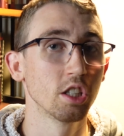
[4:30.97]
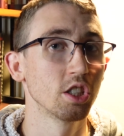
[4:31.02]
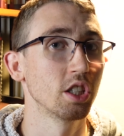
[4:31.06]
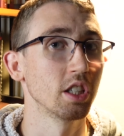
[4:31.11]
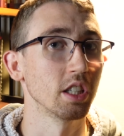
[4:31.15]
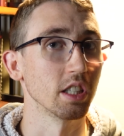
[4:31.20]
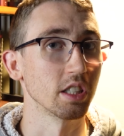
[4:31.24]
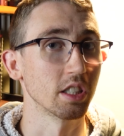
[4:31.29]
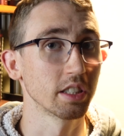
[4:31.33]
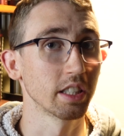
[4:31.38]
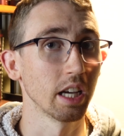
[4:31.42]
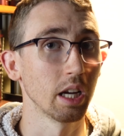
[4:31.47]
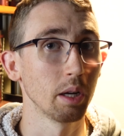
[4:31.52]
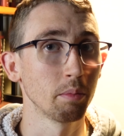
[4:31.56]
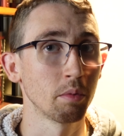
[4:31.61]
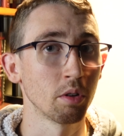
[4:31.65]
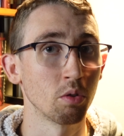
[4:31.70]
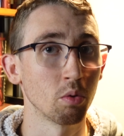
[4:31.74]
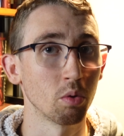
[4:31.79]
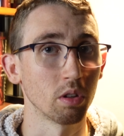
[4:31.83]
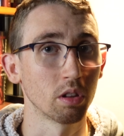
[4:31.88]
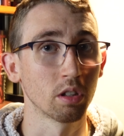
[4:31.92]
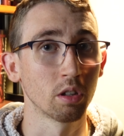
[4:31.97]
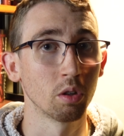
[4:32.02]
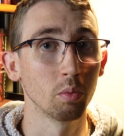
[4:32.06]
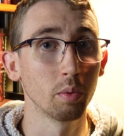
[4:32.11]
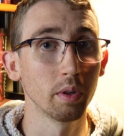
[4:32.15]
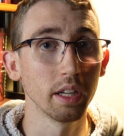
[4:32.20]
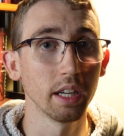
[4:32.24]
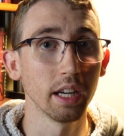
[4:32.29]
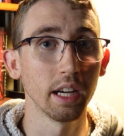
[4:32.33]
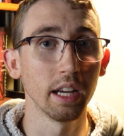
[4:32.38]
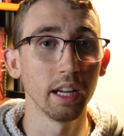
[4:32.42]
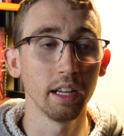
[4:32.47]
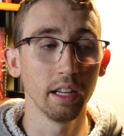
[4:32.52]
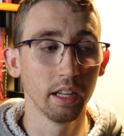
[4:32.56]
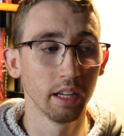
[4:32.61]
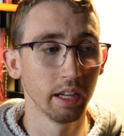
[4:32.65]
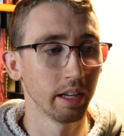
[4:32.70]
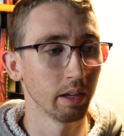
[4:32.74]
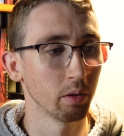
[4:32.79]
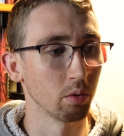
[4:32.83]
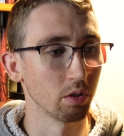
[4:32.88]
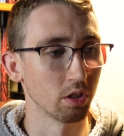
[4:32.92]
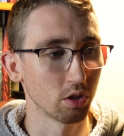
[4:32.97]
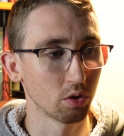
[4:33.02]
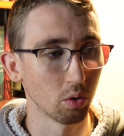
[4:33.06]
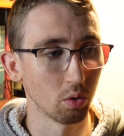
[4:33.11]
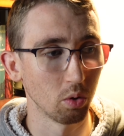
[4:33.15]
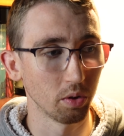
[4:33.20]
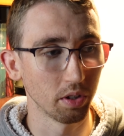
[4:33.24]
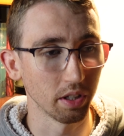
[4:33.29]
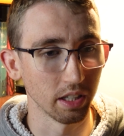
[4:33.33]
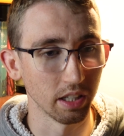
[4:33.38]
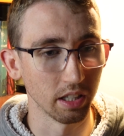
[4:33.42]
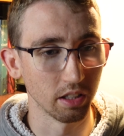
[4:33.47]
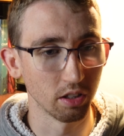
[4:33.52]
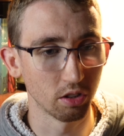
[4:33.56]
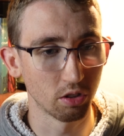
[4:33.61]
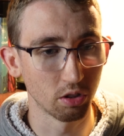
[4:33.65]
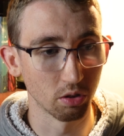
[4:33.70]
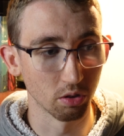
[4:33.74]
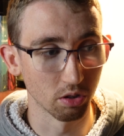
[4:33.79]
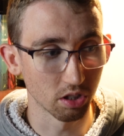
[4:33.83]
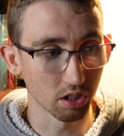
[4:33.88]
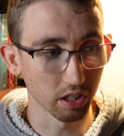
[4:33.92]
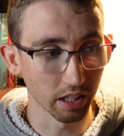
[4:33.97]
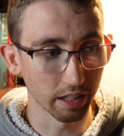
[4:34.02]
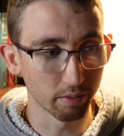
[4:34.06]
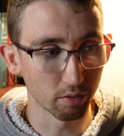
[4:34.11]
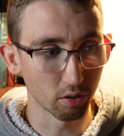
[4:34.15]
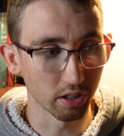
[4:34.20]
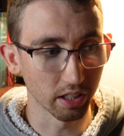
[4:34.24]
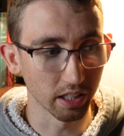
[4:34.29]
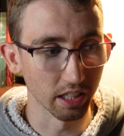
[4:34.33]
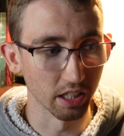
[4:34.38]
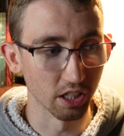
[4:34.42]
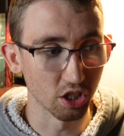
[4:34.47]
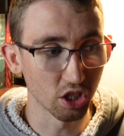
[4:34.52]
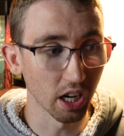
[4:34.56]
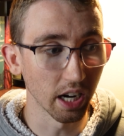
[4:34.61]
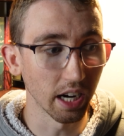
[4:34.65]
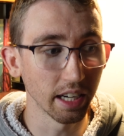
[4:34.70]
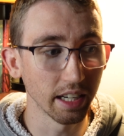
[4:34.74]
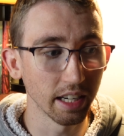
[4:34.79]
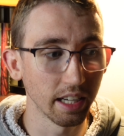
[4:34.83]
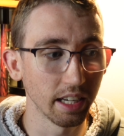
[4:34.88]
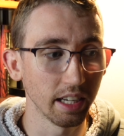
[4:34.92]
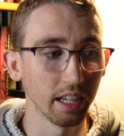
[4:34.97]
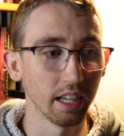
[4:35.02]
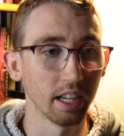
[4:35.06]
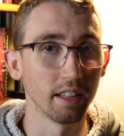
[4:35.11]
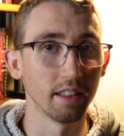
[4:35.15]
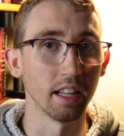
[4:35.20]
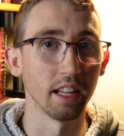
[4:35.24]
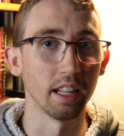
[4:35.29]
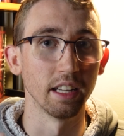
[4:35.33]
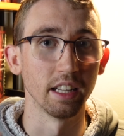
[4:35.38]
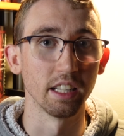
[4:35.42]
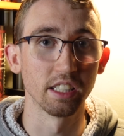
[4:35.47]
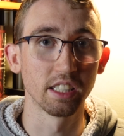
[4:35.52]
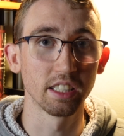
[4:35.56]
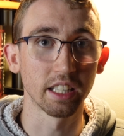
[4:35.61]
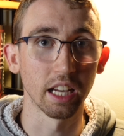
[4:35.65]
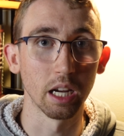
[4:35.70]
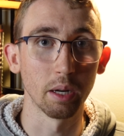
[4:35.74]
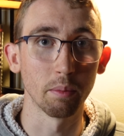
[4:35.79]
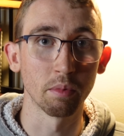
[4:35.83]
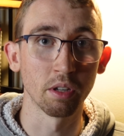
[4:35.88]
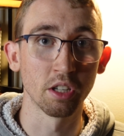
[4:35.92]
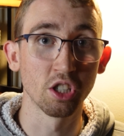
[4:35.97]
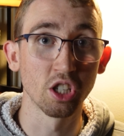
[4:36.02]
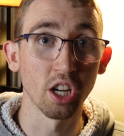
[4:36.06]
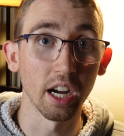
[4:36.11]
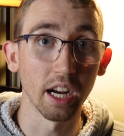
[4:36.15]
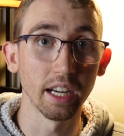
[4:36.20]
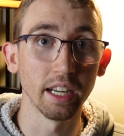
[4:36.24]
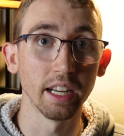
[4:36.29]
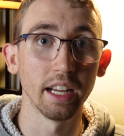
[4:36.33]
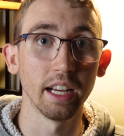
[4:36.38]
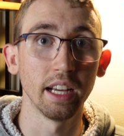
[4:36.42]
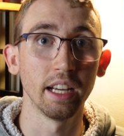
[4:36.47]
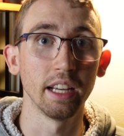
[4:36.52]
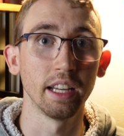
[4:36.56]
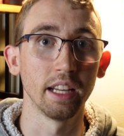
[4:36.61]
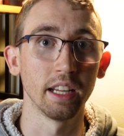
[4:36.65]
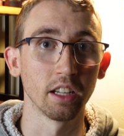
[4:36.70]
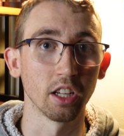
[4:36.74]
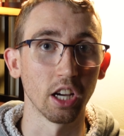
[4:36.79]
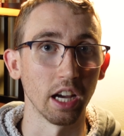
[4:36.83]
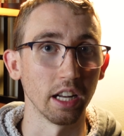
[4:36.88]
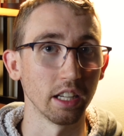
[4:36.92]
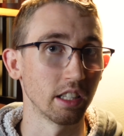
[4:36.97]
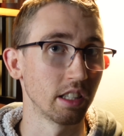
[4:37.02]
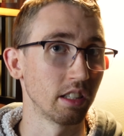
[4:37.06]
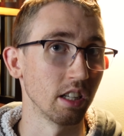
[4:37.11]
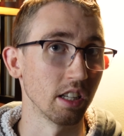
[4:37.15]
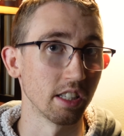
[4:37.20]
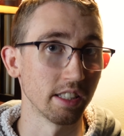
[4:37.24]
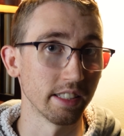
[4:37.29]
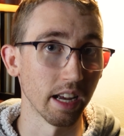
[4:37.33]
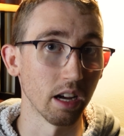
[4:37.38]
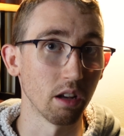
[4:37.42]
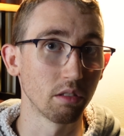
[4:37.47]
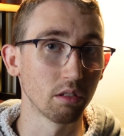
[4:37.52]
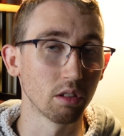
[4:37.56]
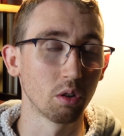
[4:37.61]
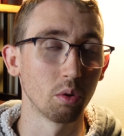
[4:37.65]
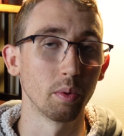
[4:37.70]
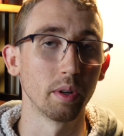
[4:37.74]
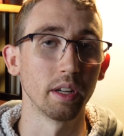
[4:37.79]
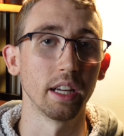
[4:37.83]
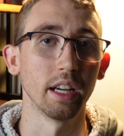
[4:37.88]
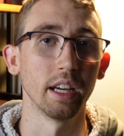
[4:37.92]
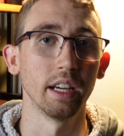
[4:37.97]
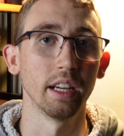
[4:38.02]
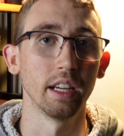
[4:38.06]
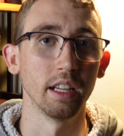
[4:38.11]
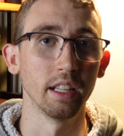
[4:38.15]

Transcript: She escaped North Korea, was sold into slavery in China, and then escaped China and got to South Korea.